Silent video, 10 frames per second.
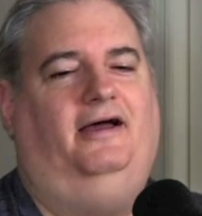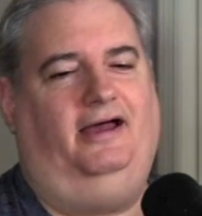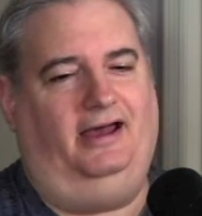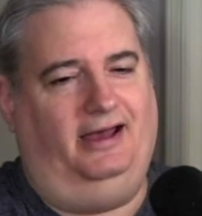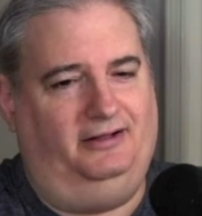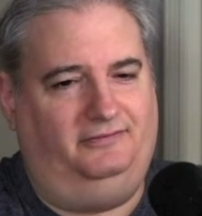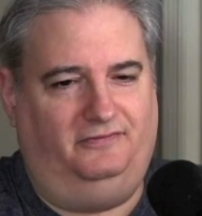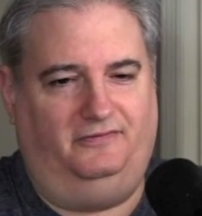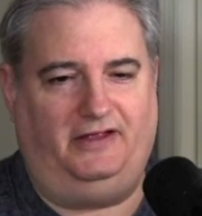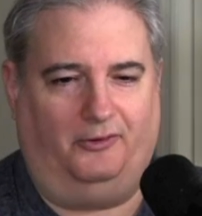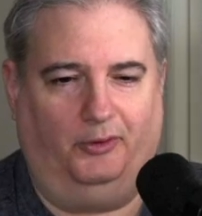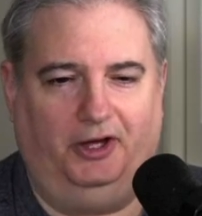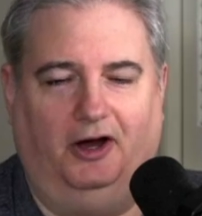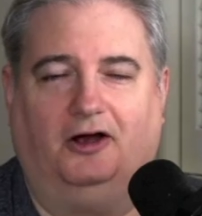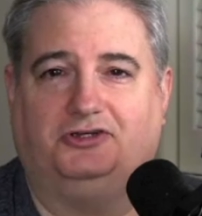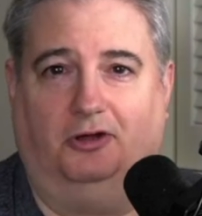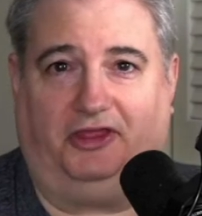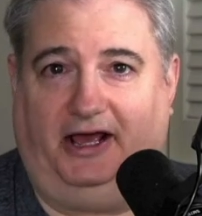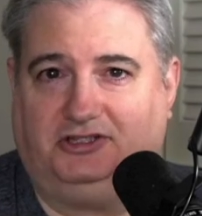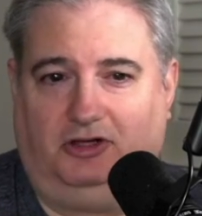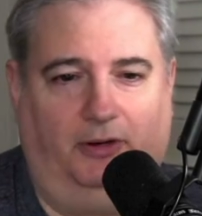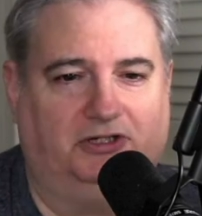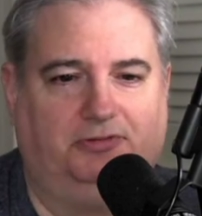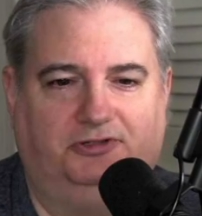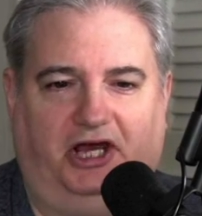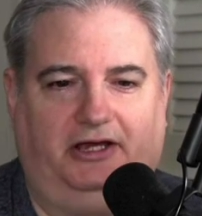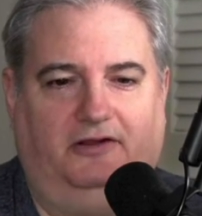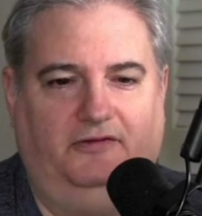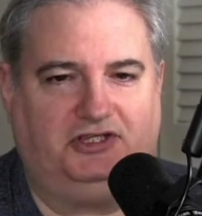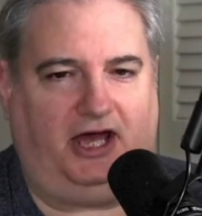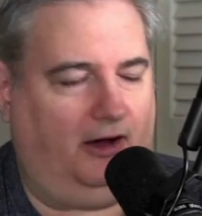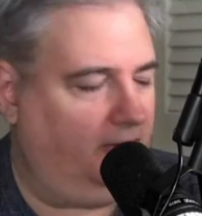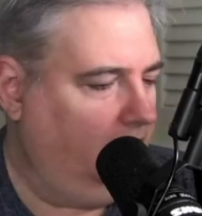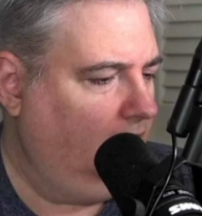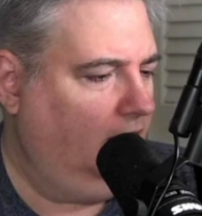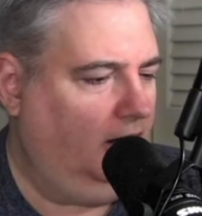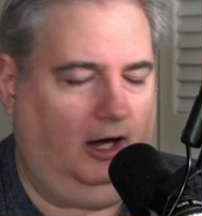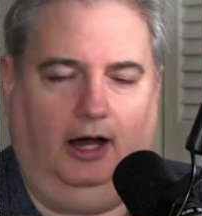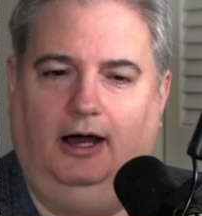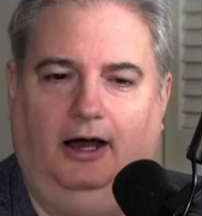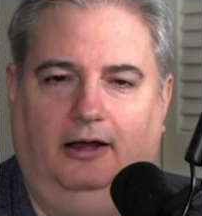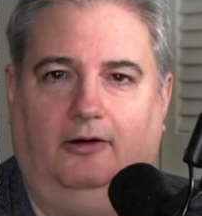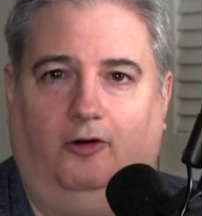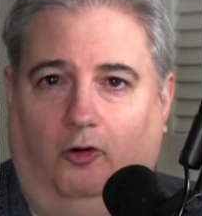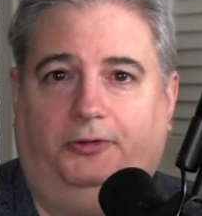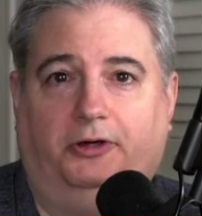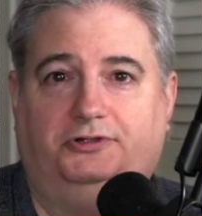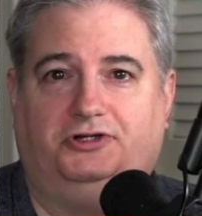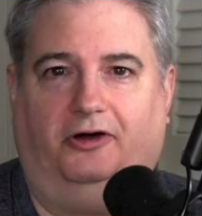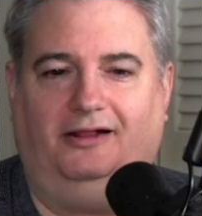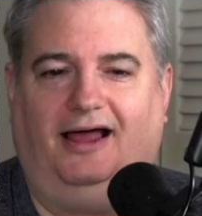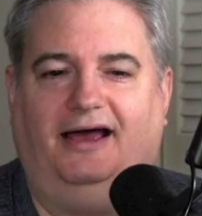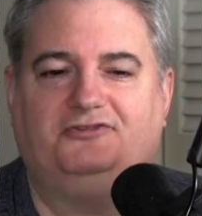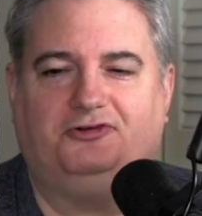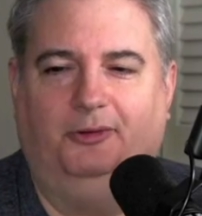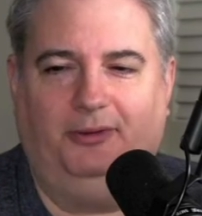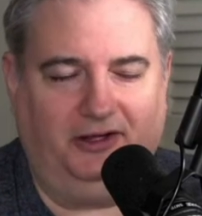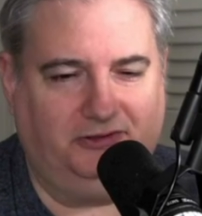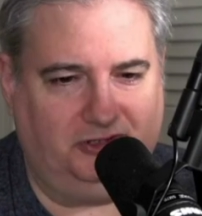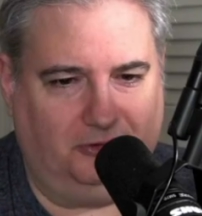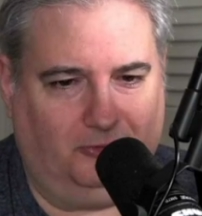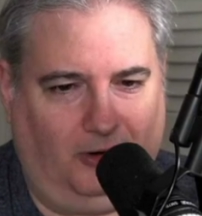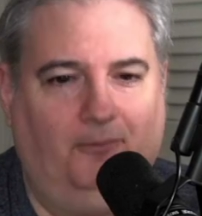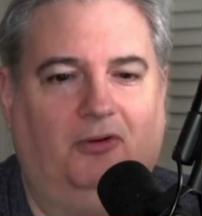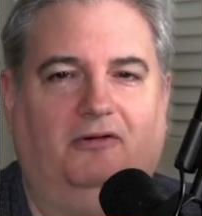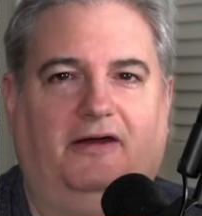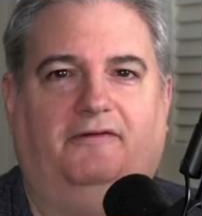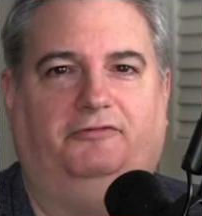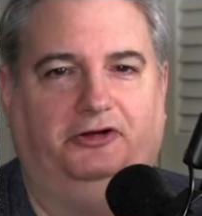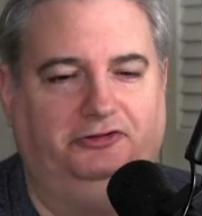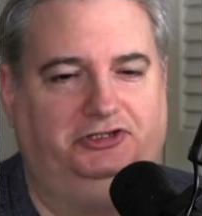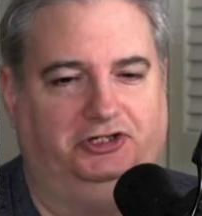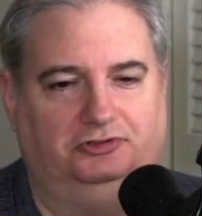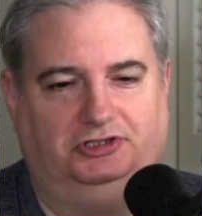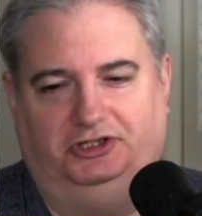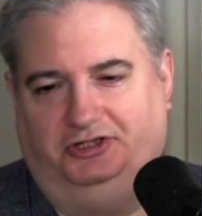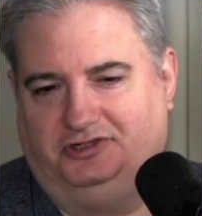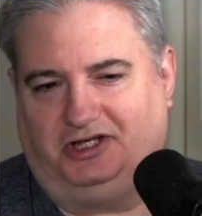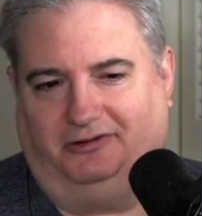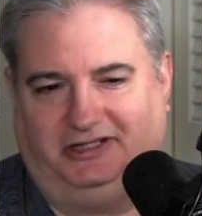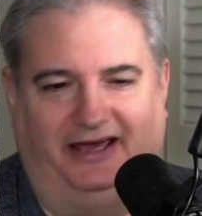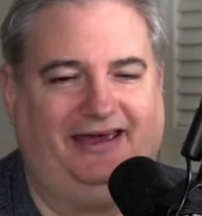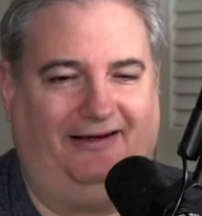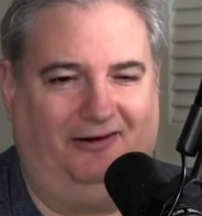And there we are. So thanks so much for checking this out. Hope you enjoy live streaming to Rumble if you choose to do so. Take care,